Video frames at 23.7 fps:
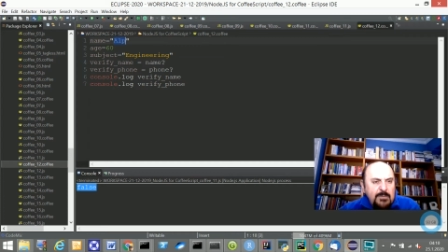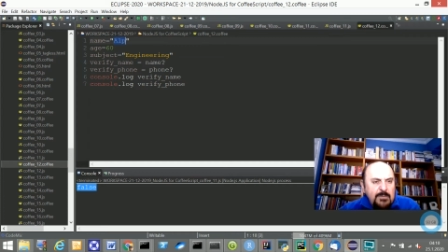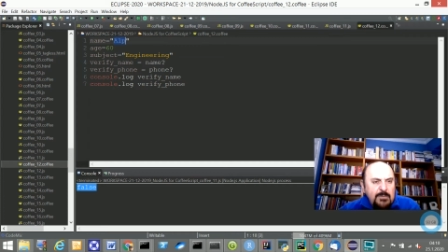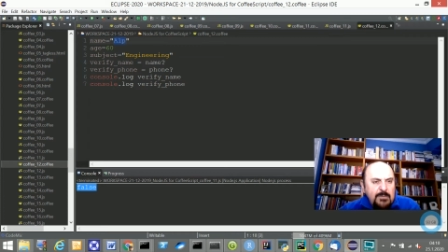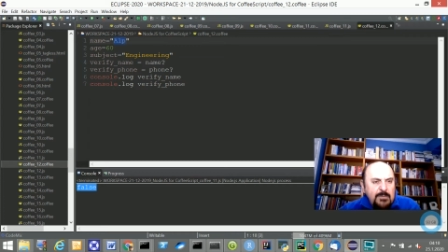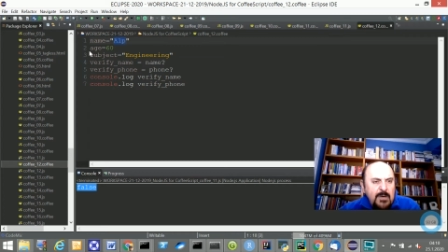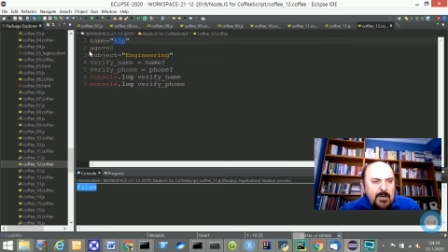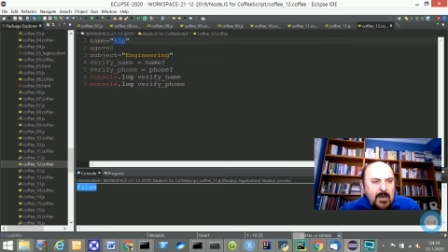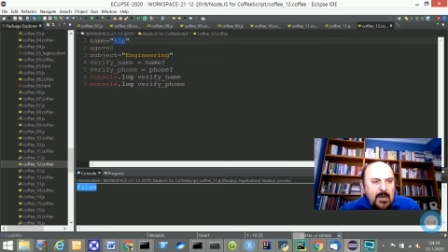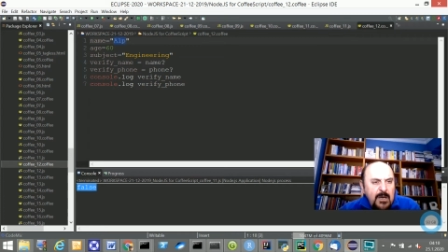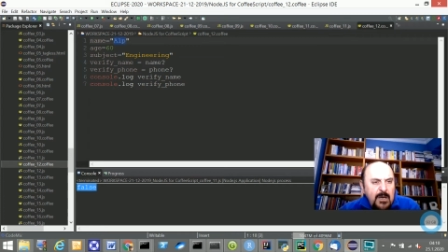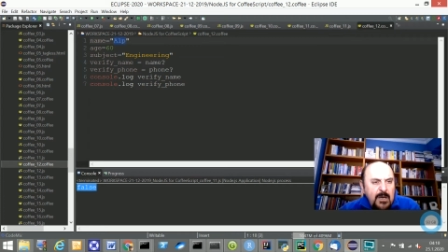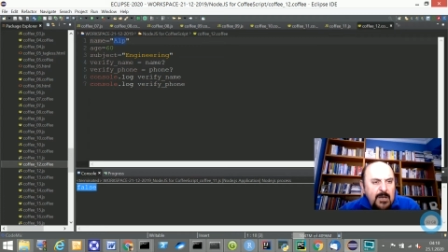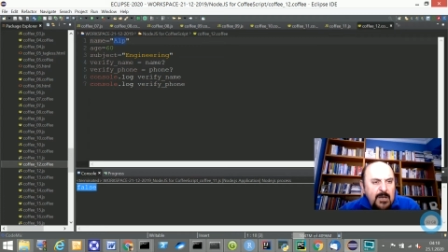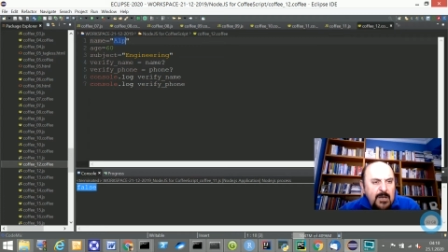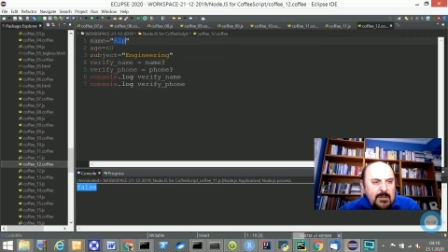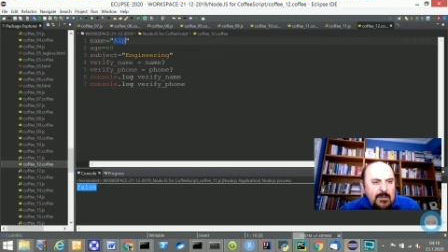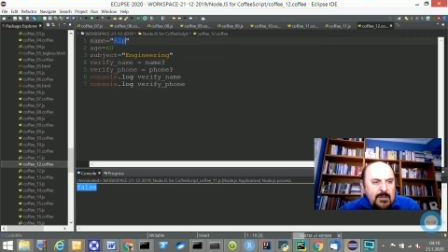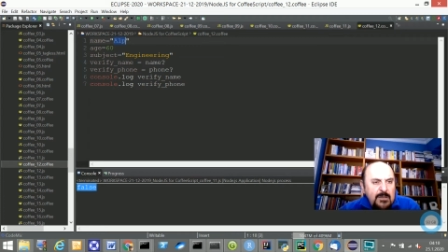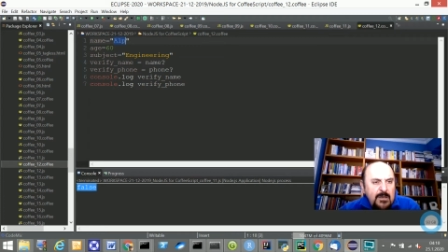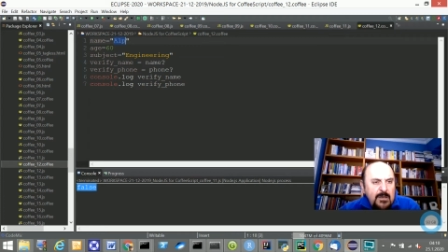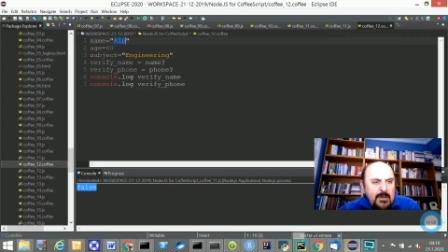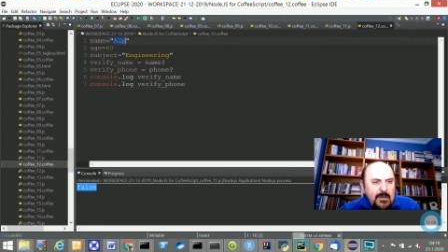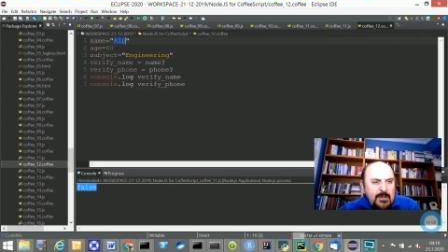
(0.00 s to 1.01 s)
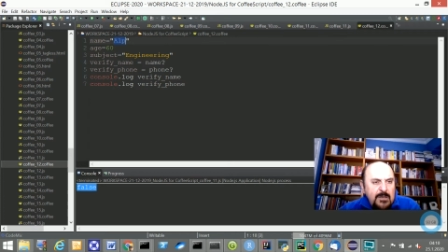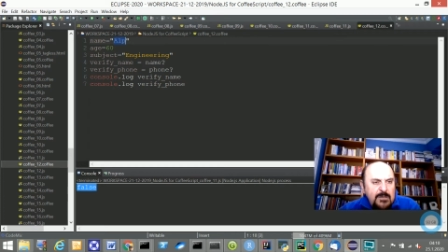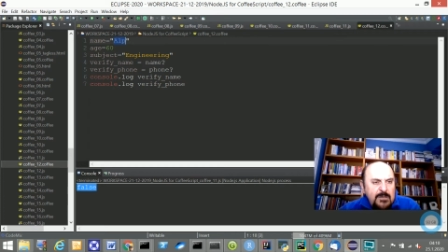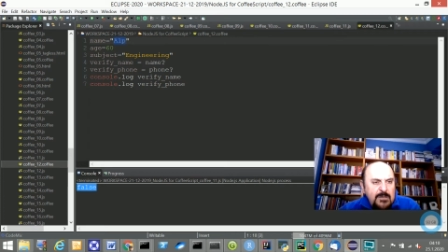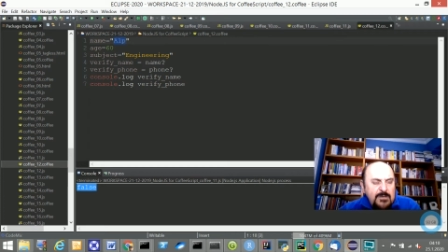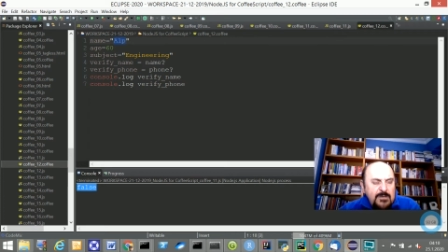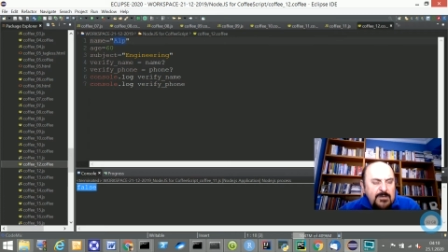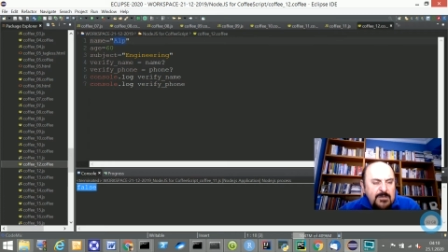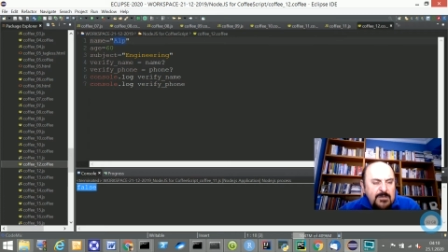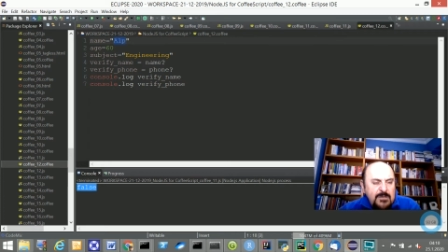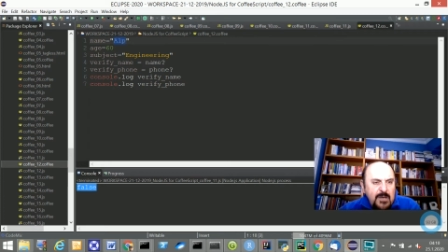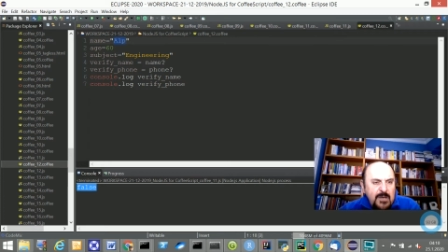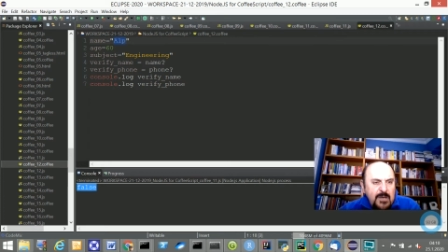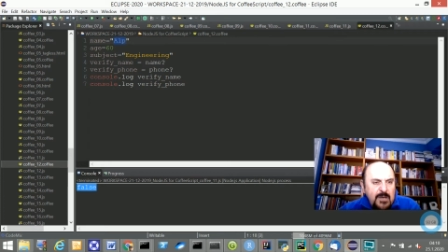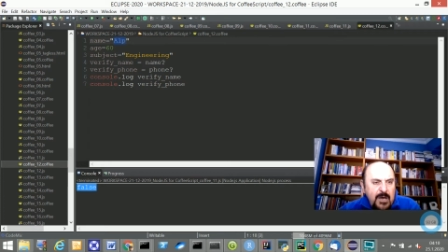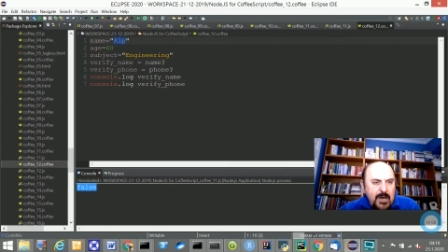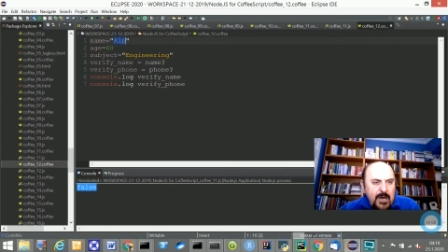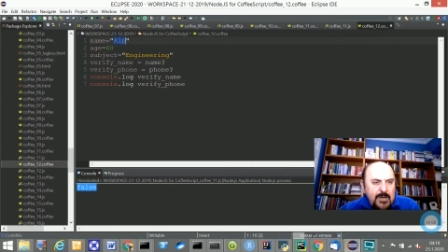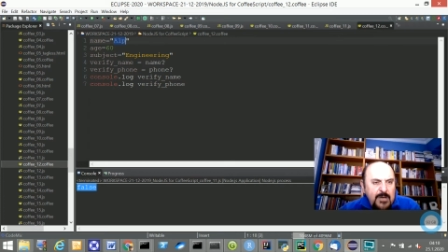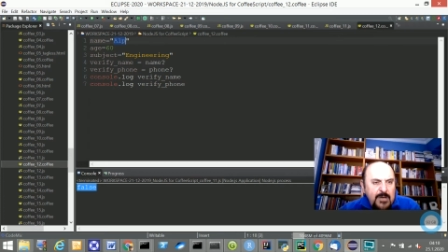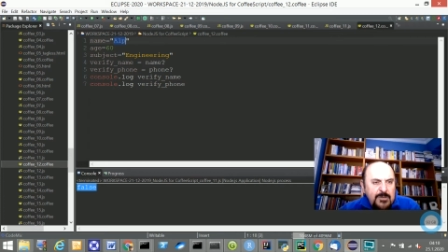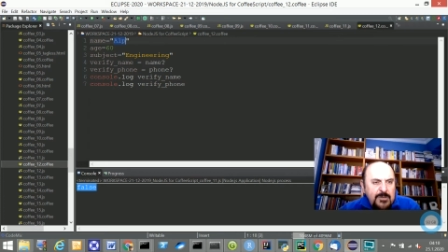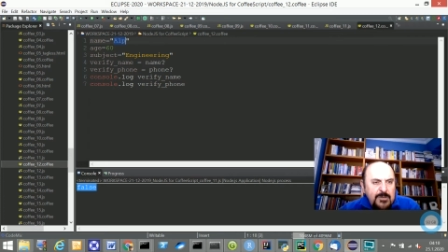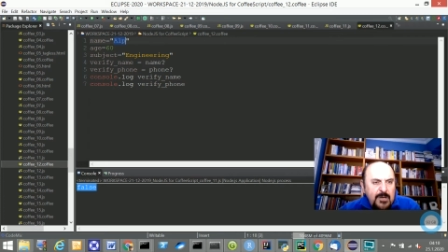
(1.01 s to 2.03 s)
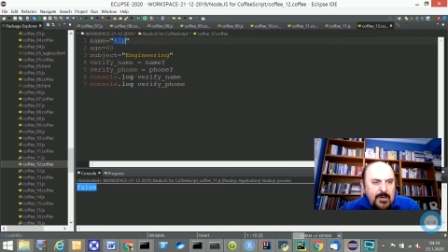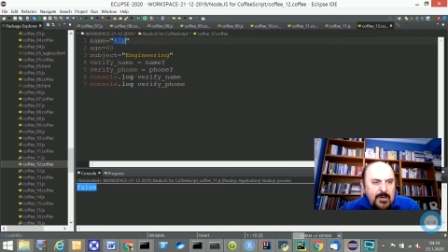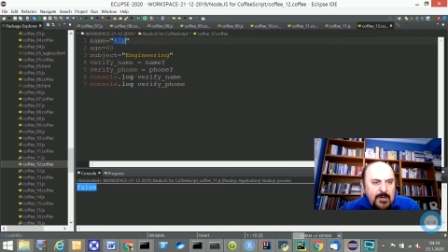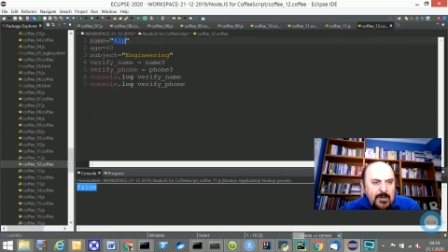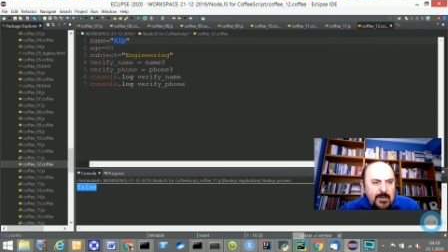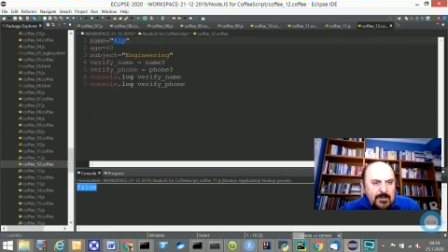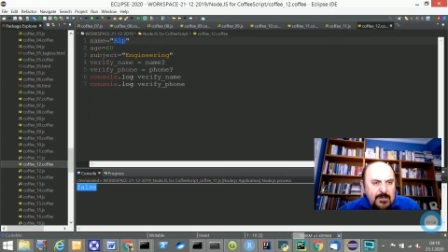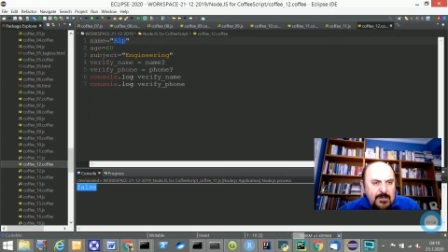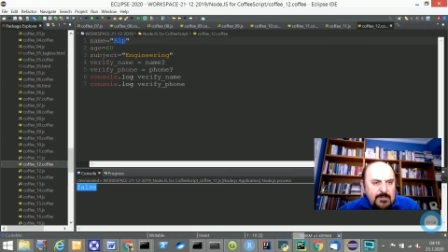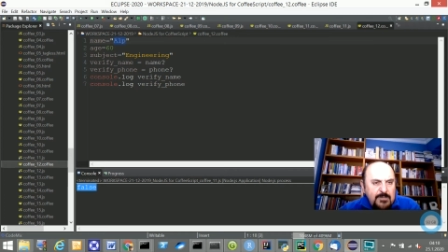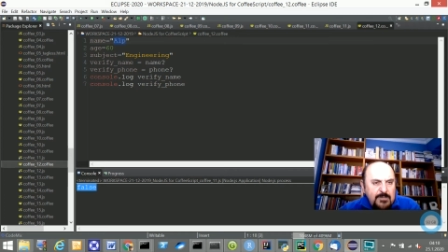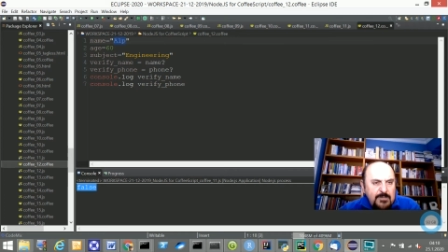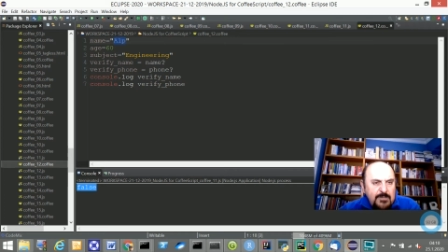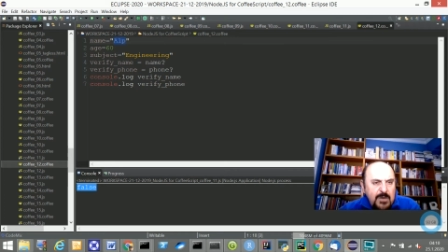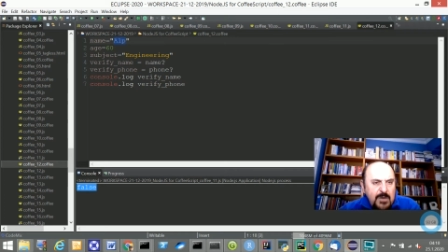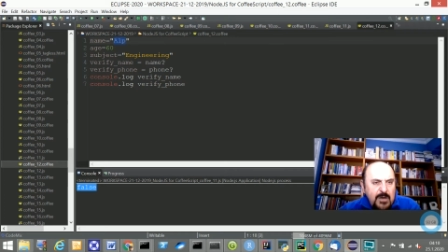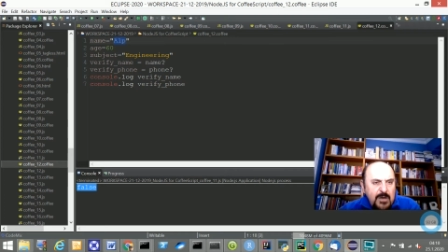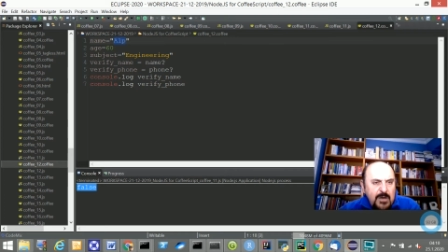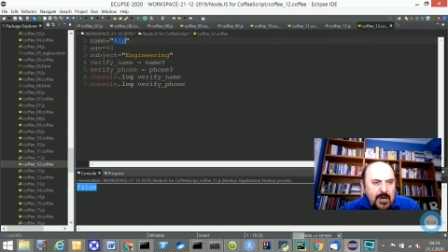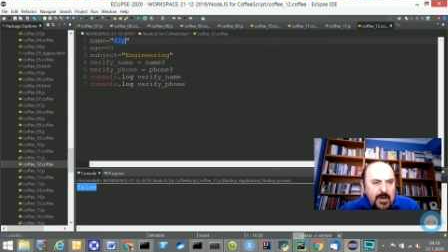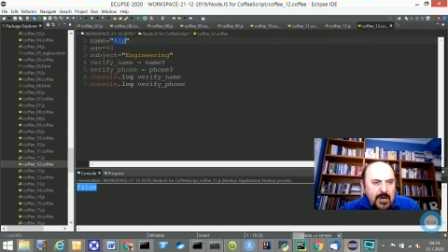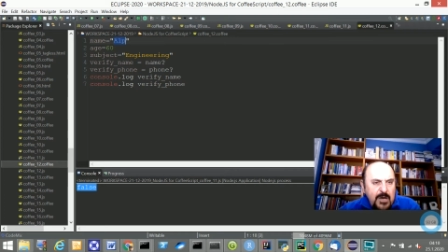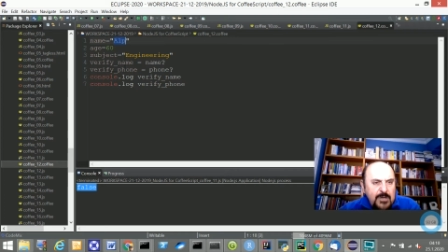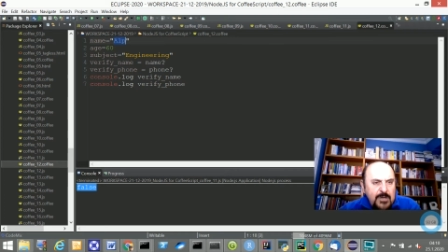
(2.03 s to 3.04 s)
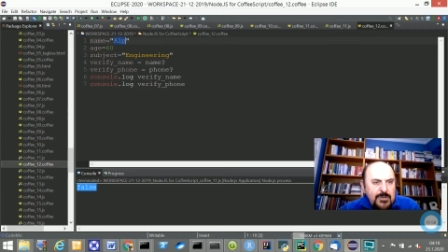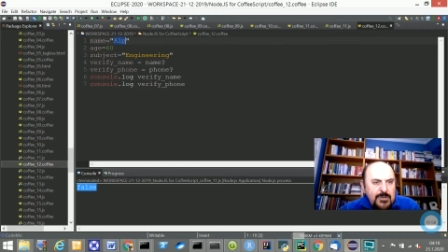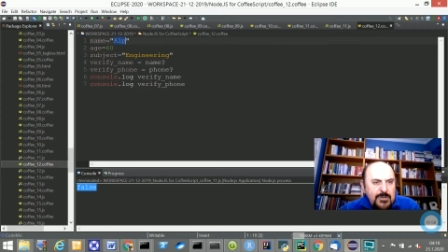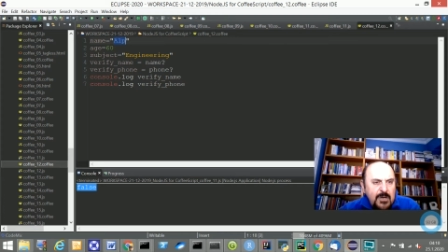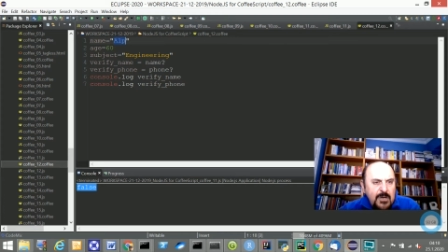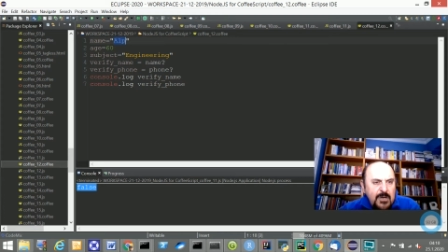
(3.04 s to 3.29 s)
and this is the age, this is my age,